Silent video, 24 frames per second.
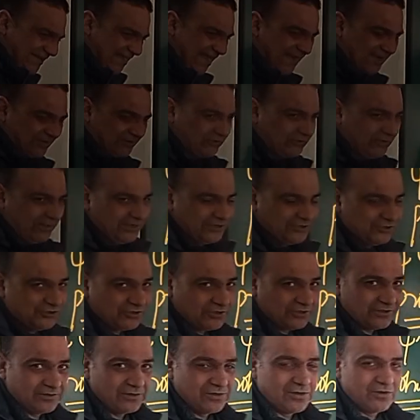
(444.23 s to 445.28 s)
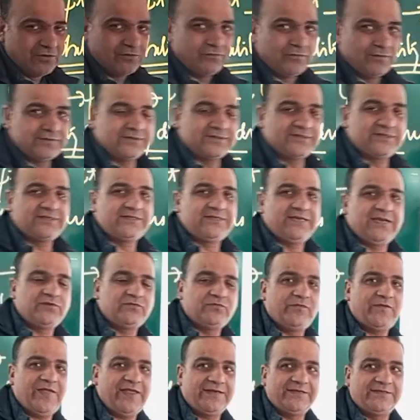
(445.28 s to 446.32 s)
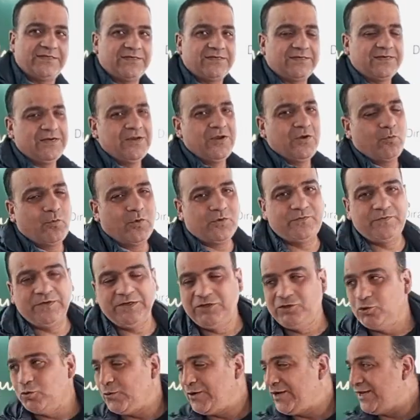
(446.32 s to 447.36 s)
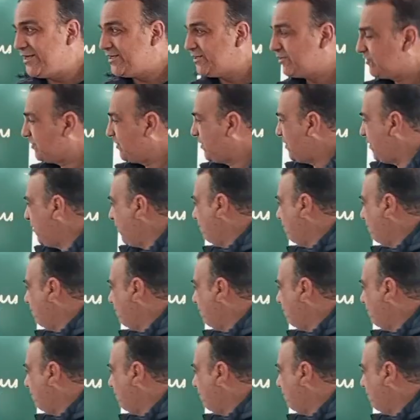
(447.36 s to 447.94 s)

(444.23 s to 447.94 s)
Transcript: calculation for the state vector, what we do is